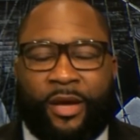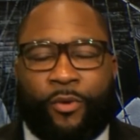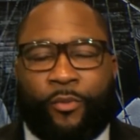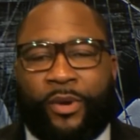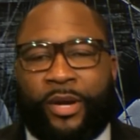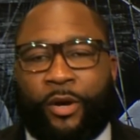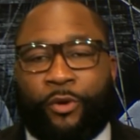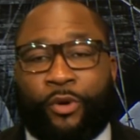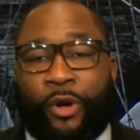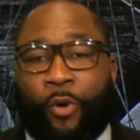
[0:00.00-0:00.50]

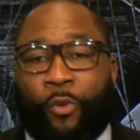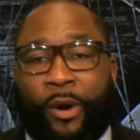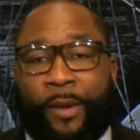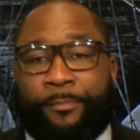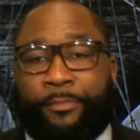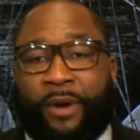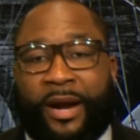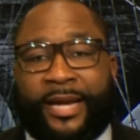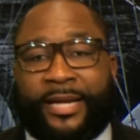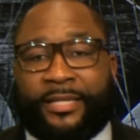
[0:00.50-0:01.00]
we don't know
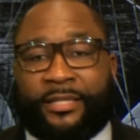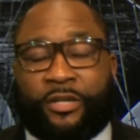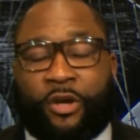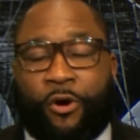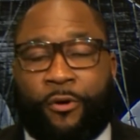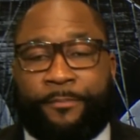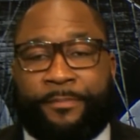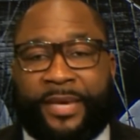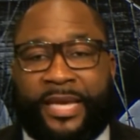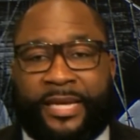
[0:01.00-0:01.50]
what Brady's
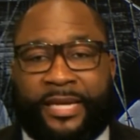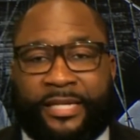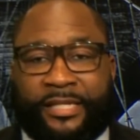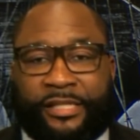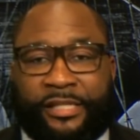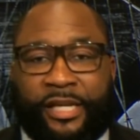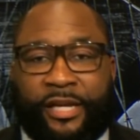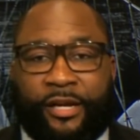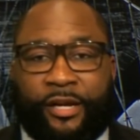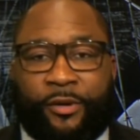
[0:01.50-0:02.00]
going to be
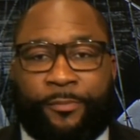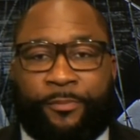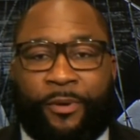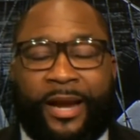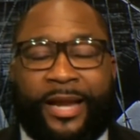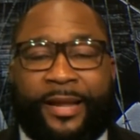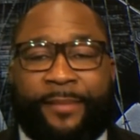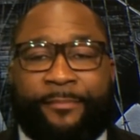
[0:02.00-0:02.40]
this year.